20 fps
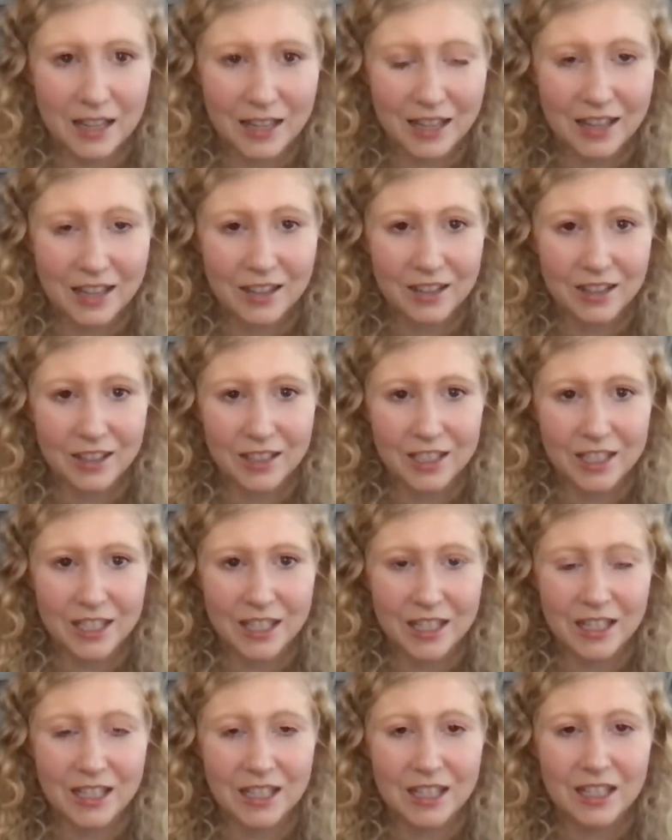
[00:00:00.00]

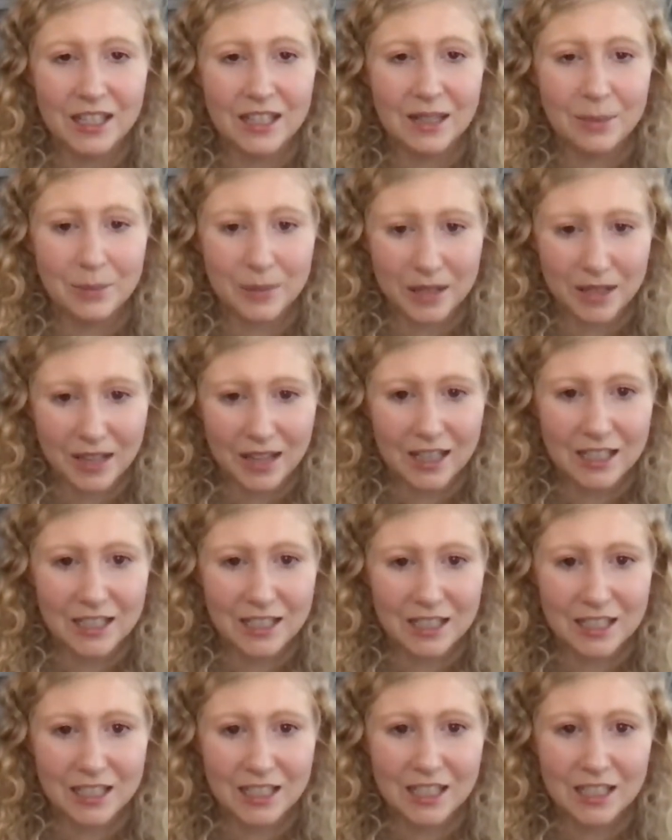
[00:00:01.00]
energy
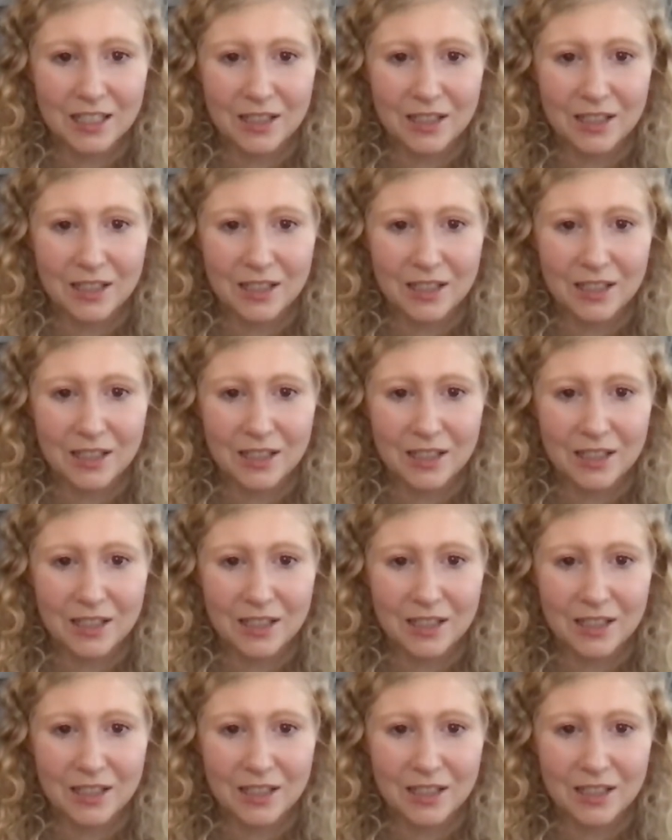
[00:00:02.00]
because